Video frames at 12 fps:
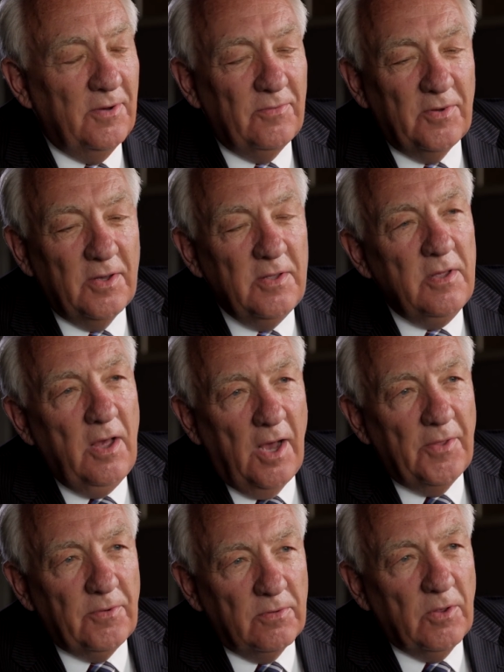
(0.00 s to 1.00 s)
of
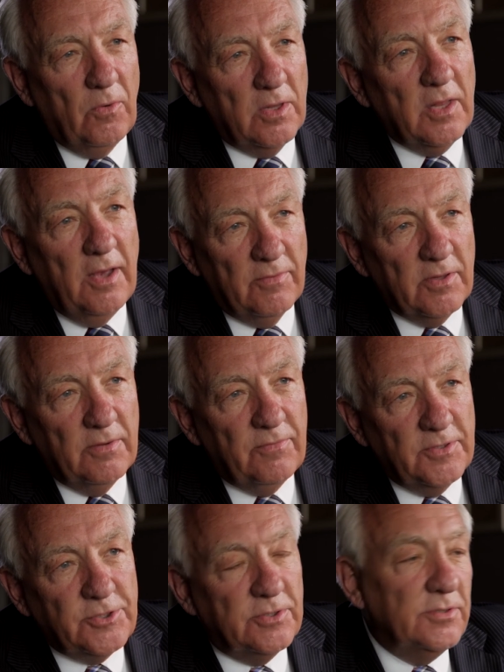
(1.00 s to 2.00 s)
other lower level
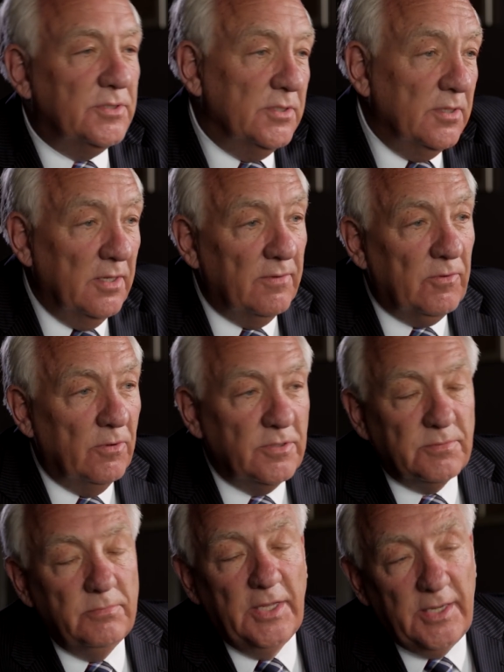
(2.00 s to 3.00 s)
officials, and then, of
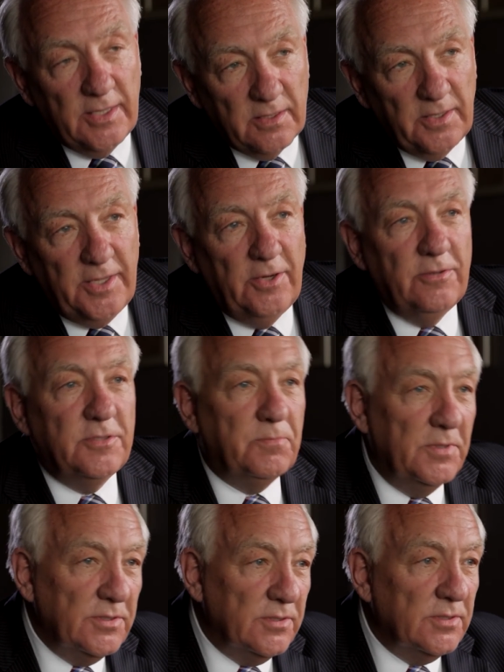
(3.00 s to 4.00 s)
course, media leaders,
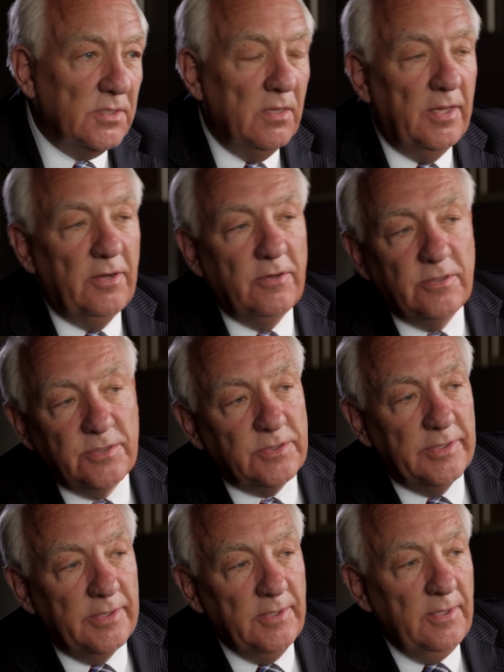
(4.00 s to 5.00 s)
business
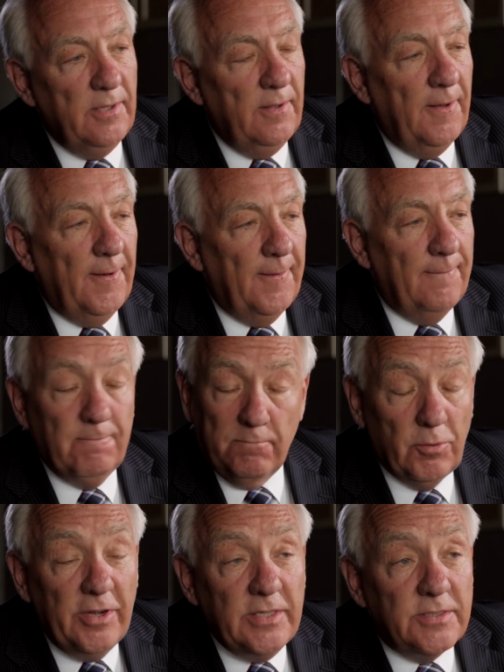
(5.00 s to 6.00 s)
leaders, um,
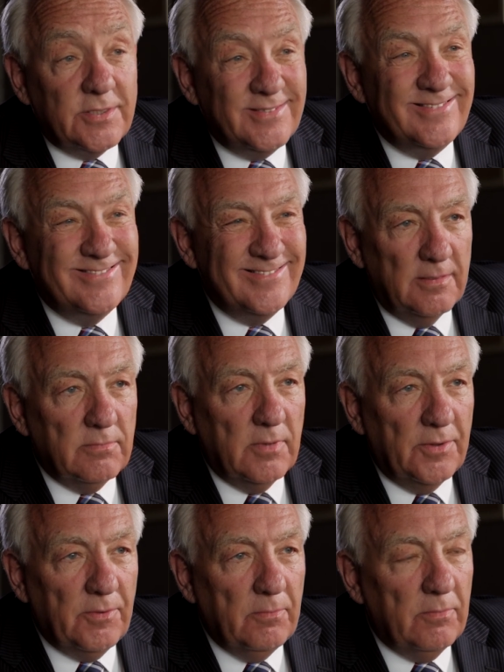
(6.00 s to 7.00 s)
priests,
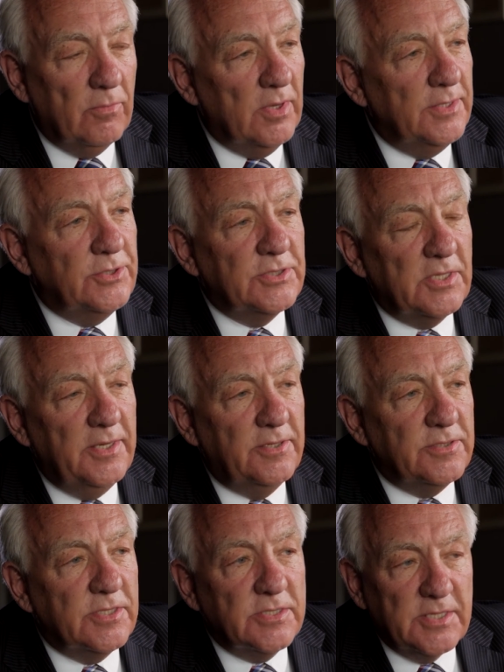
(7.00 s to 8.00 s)
other religious
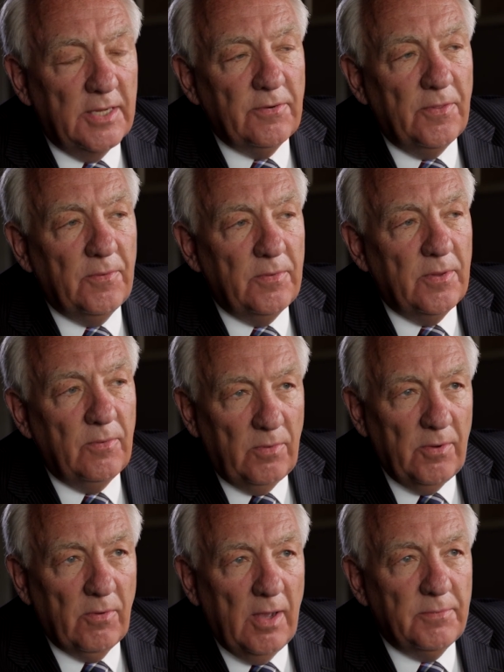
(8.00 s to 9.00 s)
leaders, et cetera, that, that
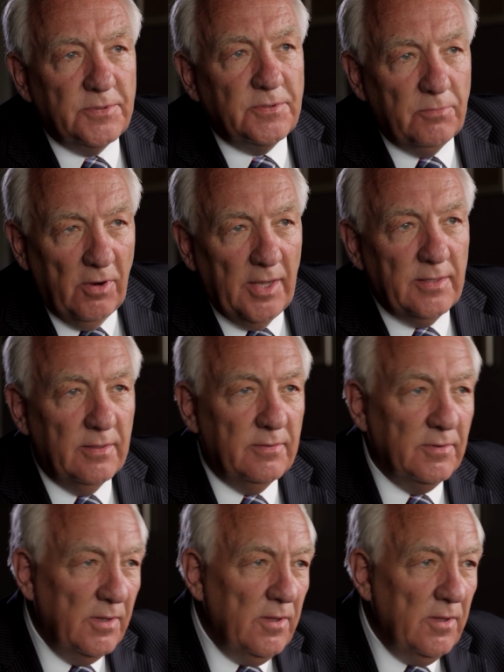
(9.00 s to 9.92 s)
we were able to bring. Them.